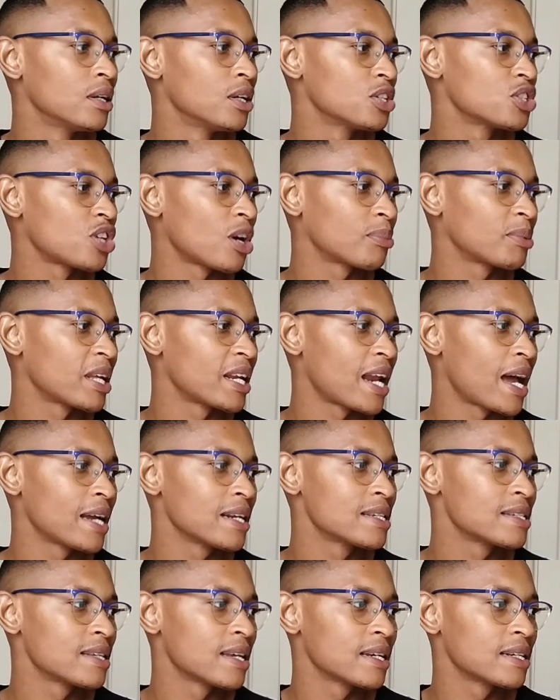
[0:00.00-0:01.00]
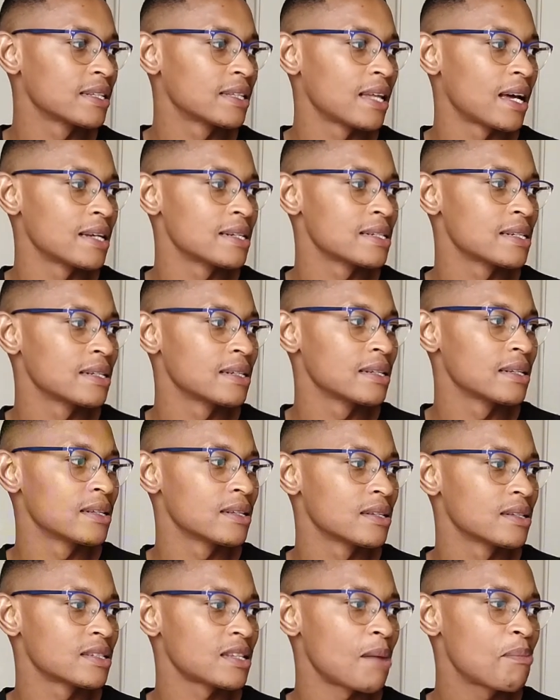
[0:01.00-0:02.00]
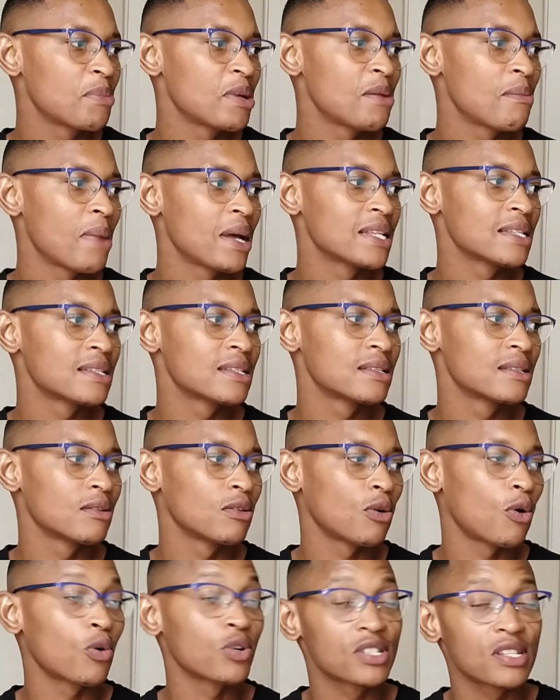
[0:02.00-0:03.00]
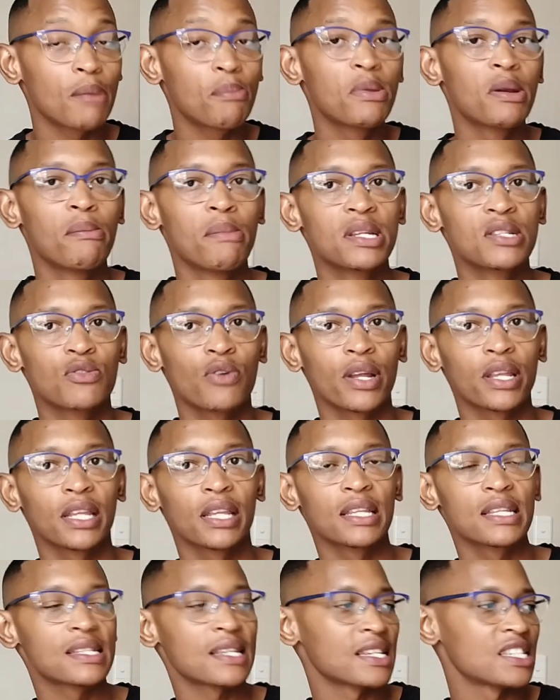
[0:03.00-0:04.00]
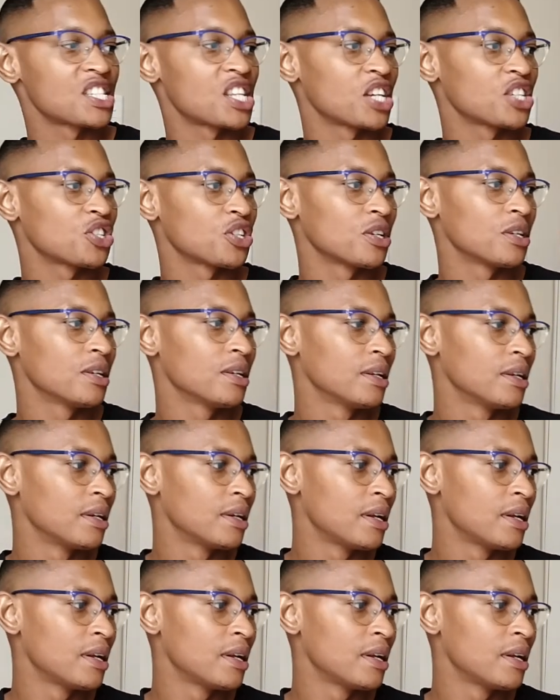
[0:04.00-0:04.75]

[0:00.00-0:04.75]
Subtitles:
chapter 9 said that supplements this assertion